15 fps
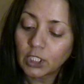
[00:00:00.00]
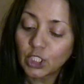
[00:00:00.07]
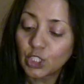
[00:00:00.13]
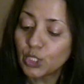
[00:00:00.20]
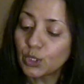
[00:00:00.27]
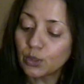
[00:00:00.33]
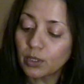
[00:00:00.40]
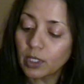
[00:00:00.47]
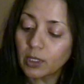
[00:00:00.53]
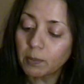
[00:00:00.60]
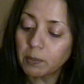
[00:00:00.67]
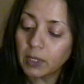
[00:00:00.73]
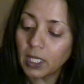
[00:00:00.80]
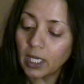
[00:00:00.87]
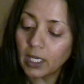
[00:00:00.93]
Judah
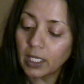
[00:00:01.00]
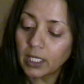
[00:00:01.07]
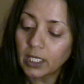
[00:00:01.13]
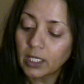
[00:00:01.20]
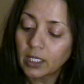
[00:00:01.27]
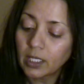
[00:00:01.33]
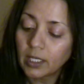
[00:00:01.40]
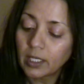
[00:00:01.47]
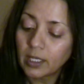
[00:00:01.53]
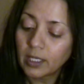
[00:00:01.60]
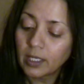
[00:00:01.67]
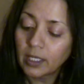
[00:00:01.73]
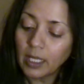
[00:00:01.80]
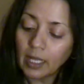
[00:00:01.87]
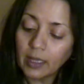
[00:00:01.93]
replied,
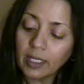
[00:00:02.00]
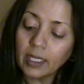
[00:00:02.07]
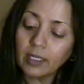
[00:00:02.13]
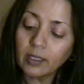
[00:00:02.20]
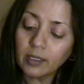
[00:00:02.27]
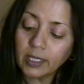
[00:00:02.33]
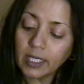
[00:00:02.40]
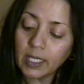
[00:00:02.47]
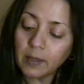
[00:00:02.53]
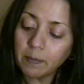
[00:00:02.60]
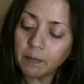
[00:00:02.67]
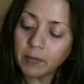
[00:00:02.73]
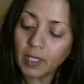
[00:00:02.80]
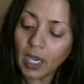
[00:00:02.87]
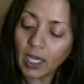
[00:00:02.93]
"Let her keep
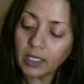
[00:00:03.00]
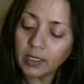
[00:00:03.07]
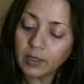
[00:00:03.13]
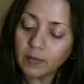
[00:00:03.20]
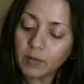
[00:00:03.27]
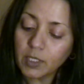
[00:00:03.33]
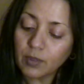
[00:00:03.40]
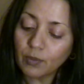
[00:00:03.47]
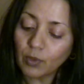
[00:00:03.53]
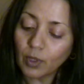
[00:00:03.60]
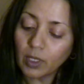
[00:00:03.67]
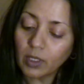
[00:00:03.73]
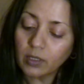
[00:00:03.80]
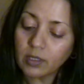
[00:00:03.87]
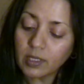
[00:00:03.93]
the items for
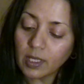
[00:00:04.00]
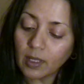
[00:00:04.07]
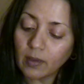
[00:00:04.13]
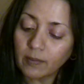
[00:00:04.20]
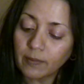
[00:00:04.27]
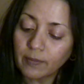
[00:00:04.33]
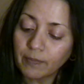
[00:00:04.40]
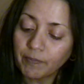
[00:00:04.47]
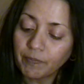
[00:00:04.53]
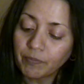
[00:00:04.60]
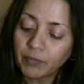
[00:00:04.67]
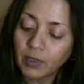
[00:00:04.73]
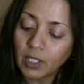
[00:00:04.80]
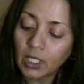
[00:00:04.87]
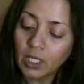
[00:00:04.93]
herself.
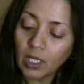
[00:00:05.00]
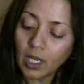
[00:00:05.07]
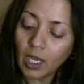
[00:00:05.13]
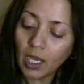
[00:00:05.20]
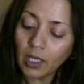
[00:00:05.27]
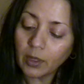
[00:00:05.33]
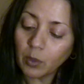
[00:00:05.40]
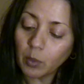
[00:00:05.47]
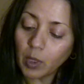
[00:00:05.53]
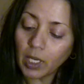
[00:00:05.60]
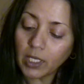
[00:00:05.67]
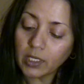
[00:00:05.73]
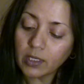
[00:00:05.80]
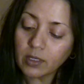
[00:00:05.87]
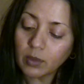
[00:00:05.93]

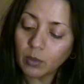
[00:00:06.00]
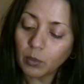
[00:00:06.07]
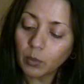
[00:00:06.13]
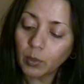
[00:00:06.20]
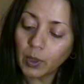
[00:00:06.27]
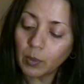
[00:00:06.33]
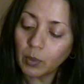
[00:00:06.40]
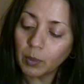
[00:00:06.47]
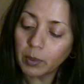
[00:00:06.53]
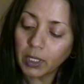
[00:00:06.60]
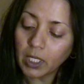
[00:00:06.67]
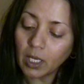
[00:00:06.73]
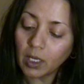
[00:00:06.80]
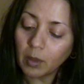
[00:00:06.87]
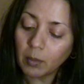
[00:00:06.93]
Otherwise, we will
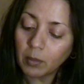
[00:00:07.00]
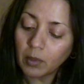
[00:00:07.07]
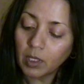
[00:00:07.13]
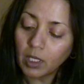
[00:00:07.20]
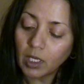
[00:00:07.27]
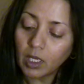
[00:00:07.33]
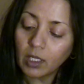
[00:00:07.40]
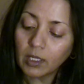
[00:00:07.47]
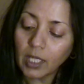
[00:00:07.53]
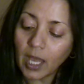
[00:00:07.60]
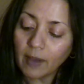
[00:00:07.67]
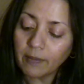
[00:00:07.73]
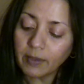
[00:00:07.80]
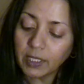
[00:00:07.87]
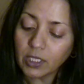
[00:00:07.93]
become a
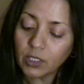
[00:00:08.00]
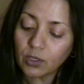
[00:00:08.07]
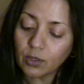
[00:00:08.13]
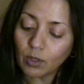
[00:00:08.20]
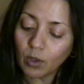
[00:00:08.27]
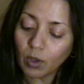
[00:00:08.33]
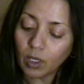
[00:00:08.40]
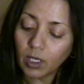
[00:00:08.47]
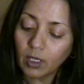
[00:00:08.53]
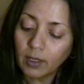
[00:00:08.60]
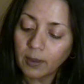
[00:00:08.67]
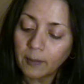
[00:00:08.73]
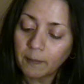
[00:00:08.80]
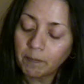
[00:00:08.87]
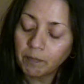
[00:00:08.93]
laughing stock.
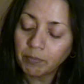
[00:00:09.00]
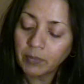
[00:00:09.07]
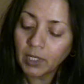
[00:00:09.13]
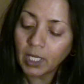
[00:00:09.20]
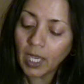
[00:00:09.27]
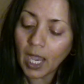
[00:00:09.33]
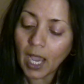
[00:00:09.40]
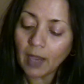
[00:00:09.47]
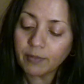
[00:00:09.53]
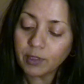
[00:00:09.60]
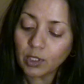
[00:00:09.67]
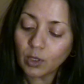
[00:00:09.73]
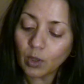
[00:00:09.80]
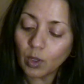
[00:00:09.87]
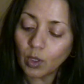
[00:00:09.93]

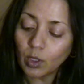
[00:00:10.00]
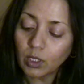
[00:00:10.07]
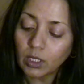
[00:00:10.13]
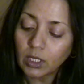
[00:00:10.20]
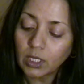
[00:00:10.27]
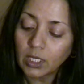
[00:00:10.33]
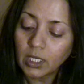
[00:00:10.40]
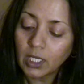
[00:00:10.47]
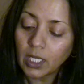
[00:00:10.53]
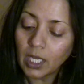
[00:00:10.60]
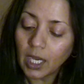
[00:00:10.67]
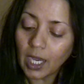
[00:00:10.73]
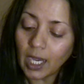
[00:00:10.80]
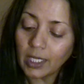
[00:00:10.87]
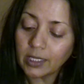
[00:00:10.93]
After all,
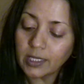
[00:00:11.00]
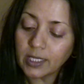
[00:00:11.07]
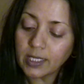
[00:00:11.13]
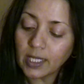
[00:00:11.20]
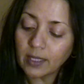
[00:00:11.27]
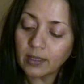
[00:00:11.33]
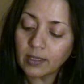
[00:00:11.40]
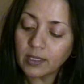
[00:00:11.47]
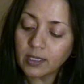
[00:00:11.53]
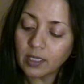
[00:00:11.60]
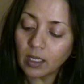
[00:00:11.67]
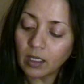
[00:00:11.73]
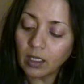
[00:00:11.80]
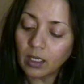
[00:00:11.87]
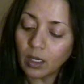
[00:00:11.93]
I did send this
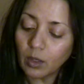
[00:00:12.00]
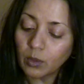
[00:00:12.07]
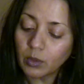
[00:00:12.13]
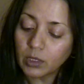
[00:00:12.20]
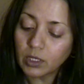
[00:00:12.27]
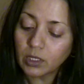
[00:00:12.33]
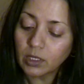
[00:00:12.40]
young goat,